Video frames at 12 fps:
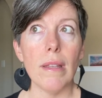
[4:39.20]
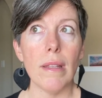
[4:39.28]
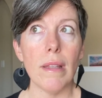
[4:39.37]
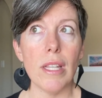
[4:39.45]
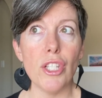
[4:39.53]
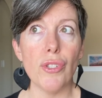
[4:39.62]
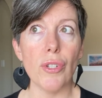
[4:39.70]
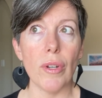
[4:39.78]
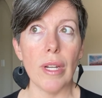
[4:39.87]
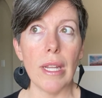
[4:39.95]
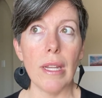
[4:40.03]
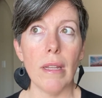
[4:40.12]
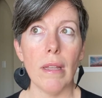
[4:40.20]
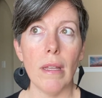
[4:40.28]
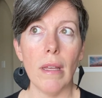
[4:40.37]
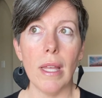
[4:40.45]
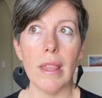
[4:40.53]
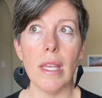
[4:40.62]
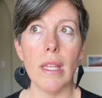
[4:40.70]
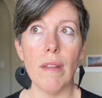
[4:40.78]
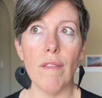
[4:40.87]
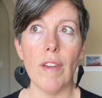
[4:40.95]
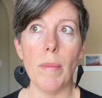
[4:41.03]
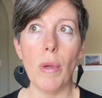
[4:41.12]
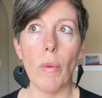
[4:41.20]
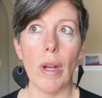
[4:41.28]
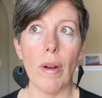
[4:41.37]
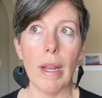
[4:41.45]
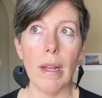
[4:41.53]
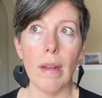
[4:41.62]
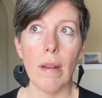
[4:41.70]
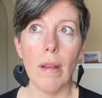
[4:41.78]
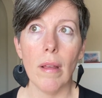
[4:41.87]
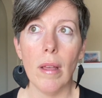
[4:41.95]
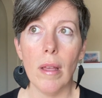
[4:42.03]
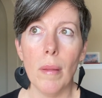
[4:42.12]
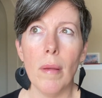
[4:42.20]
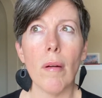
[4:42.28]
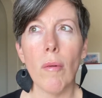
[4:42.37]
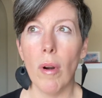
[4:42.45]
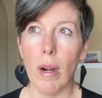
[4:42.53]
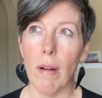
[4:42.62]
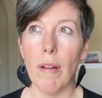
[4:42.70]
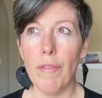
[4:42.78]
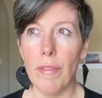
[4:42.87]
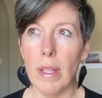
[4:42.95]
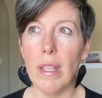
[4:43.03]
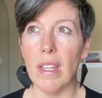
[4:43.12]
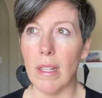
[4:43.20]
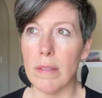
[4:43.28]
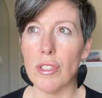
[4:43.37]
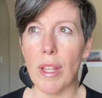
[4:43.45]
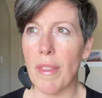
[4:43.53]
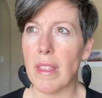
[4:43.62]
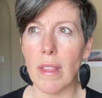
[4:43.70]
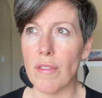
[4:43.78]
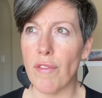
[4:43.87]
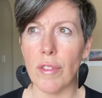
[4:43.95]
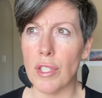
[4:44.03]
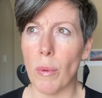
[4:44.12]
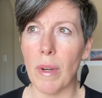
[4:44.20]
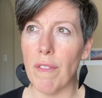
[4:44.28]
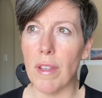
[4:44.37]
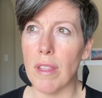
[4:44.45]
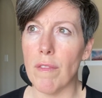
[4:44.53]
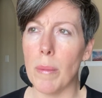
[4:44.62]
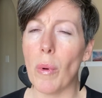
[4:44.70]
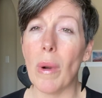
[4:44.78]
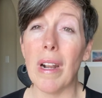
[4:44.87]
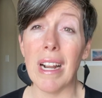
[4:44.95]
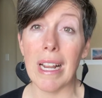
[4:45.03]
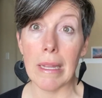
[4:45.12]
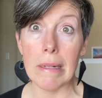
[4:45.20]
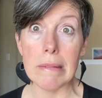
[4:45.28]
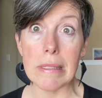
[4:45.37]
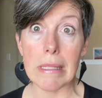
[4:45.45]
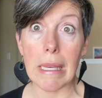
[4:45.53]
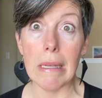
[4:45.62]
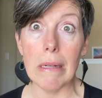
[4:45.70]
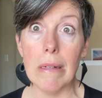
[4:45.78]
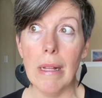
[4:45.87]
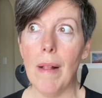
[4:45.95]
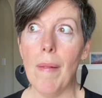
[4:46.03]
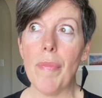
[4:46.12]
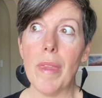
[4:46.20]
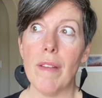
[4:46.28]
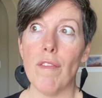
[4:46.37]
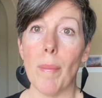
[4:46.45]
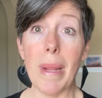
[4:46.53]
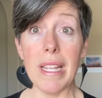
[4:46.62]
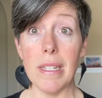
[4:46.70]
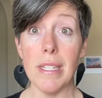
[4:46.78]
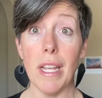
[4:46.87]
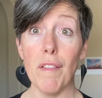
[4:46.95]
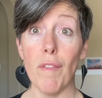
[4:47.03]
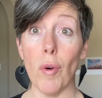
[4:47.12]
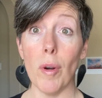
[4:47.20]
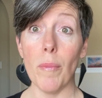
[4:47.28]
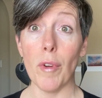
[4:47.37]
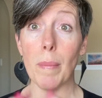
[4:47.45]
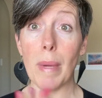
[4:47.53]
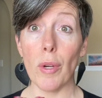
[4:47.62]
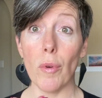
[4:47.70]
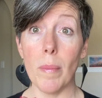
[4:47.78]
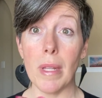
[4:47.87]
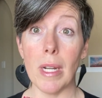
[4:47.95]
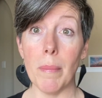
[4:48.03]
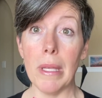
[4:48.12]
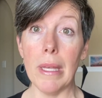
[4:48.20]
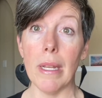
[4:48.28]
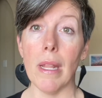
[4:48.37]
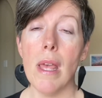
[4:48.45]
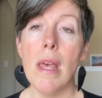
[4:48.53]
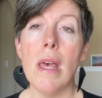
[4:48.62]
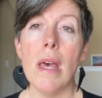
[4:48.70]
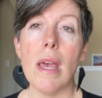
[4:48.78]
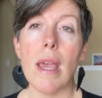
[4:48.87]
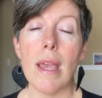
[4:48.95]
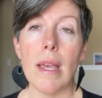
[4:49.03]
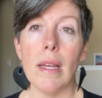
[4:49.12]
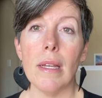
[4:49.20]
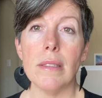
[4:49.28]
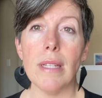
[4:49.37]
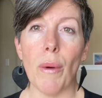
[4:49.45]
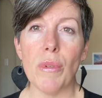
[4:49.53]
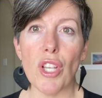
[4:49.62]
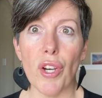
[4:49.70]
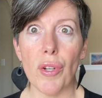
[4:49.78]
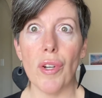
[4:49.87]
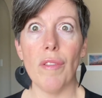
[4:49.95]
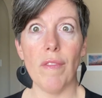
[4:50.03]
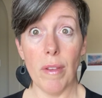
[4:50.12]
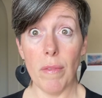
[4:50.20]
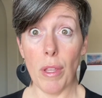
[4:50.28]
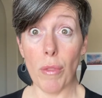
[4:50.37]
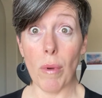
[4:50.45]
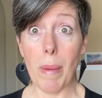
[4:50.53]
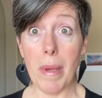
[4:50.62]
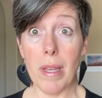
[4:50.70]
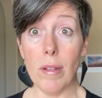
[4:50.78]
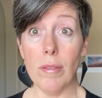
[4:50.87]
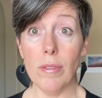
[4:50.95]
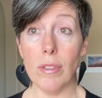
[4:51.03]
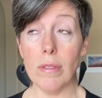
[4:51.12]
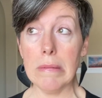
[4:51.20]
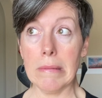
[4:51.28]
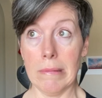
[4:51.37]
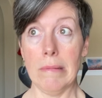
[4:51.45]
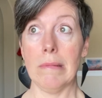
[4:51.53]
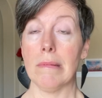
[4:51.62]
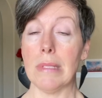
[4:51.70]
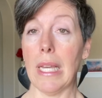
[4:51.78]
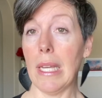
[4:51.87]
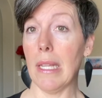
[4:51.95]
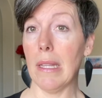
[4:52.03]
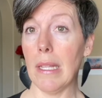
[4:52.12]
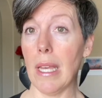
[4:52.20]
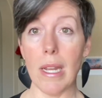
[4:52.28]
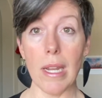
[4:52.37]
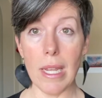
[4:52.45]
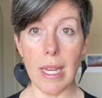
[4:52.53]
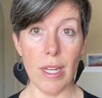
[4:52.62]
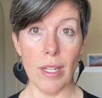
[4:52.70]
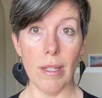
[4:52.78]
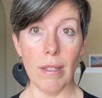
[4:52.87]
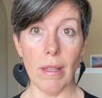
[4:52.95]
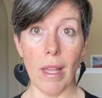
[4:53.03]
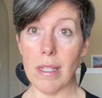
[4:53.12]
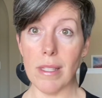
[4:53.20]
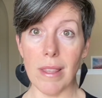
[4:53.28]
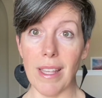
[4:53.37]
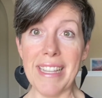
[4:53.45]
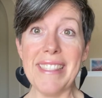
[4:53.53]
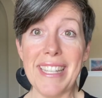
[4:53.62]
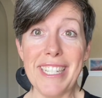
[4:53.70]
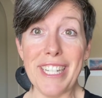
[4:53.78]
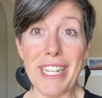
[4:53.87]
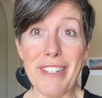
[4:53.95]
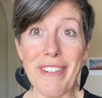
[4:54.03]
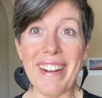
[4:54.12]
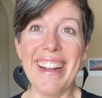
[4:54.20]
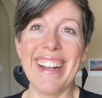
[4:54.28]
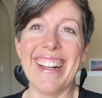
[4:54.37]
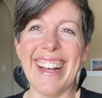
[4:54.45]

this journey at the end of February, or I think this 25th of February, I got on the scale for my intake form with my group that I'm in, and I was 153 pounds. I had kind of eaten lots of things in January,